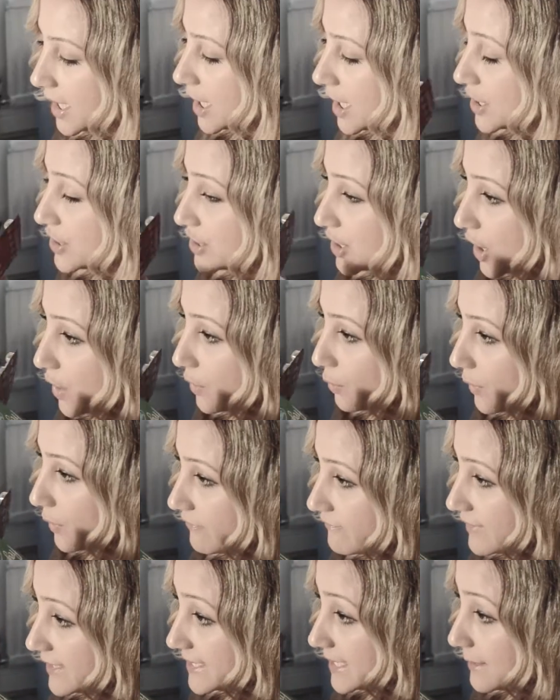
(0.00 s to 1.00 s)
So
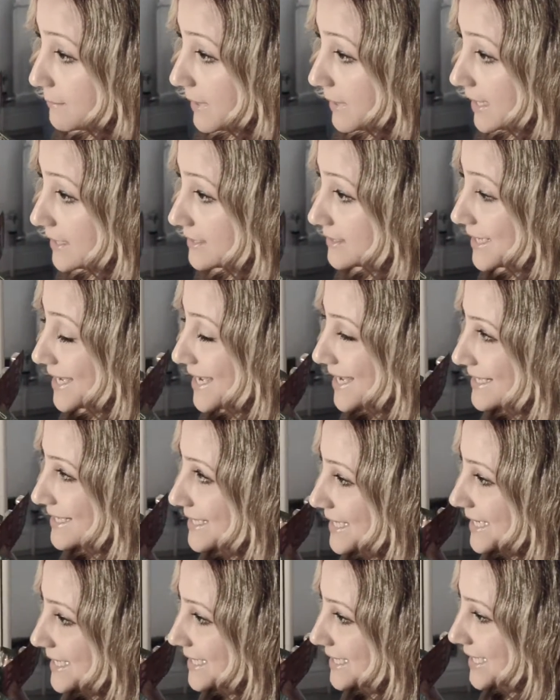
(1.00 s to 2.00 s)
vitamins is
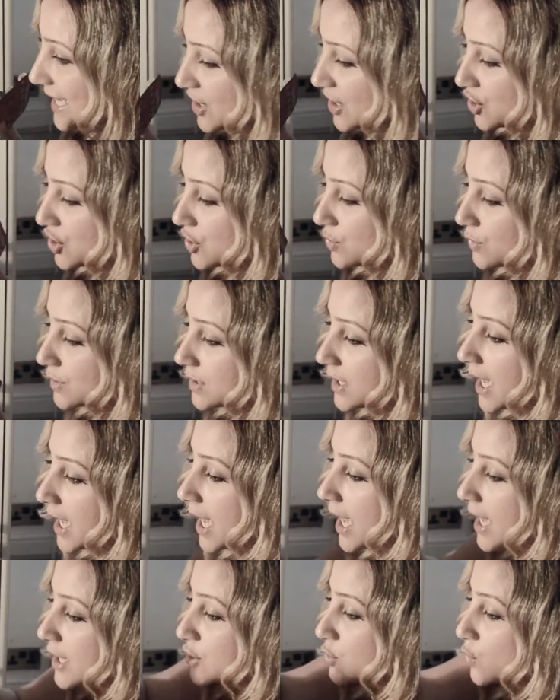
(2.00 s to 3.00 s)
essentials.
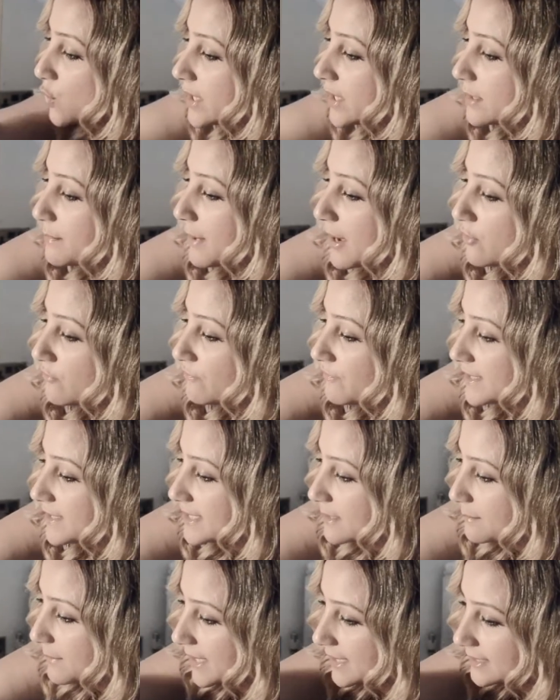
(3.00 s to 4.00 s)
Talking about
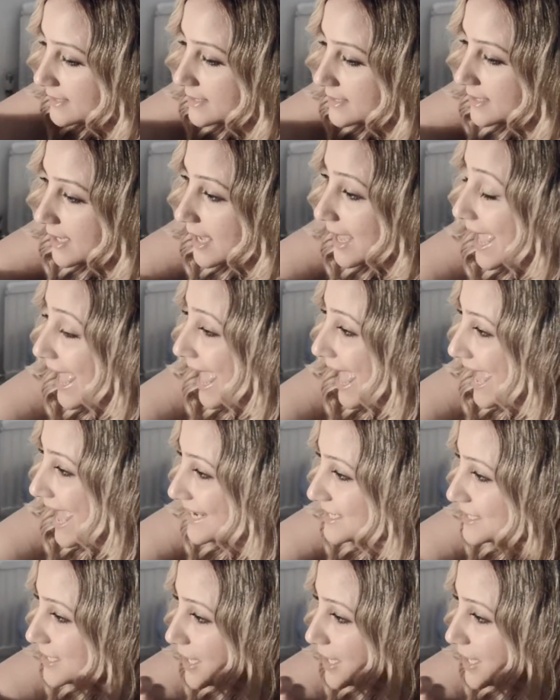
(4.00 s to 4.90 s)
vitamins and